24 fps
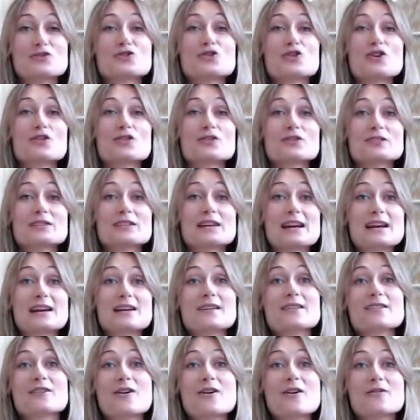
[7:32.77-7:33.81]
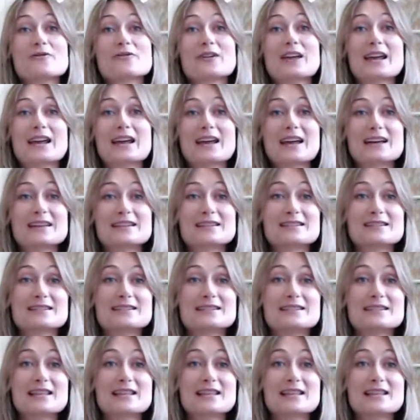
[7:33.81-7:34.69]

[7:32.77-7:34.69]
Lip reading: don't need coffee as